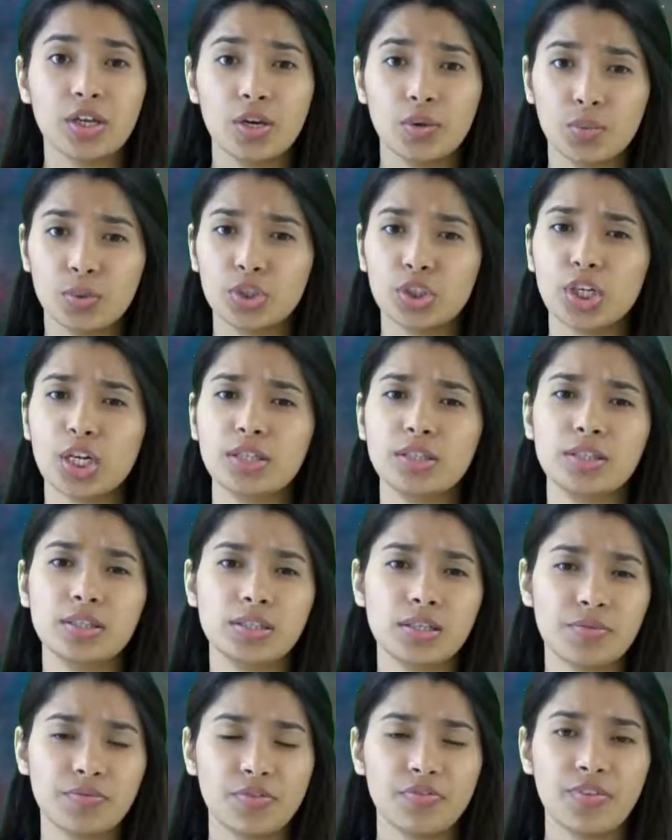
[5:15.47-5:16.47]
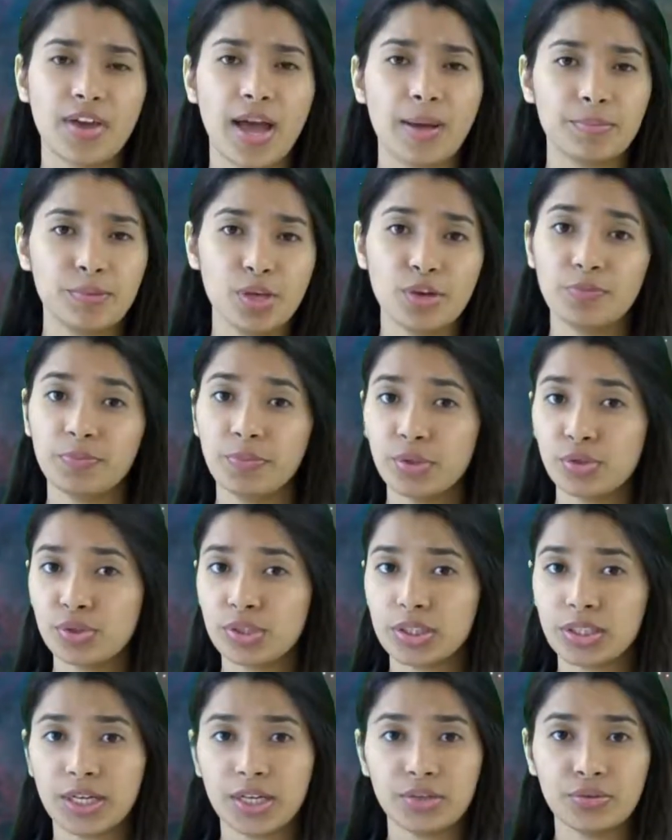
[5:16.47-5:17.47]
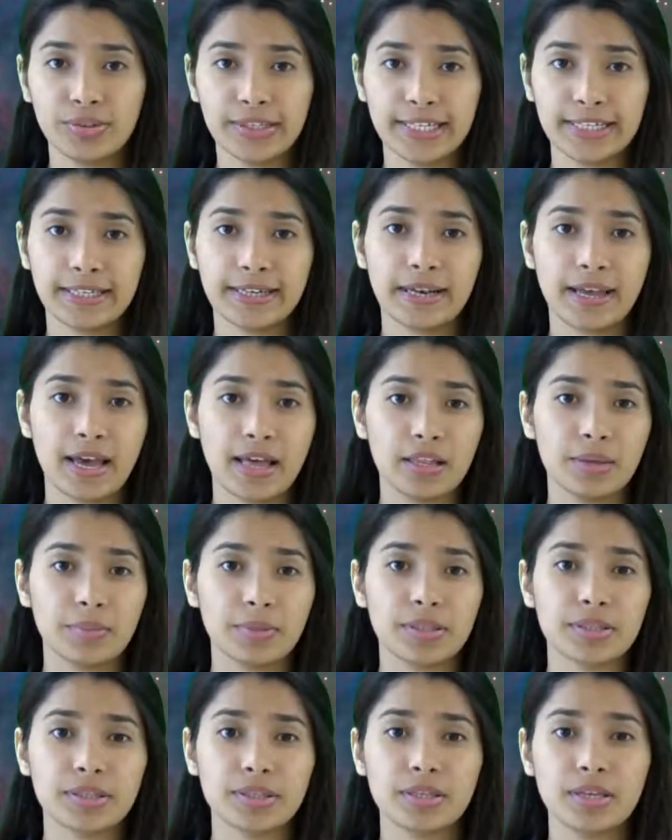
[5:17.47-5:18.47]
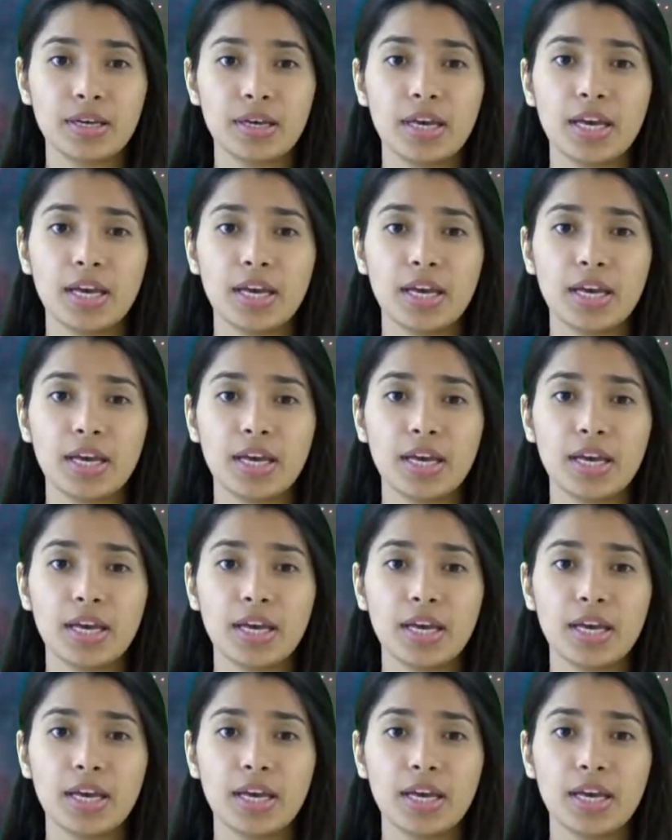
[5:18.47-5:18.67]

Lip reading: which consists of a family of mutually unrelated elements.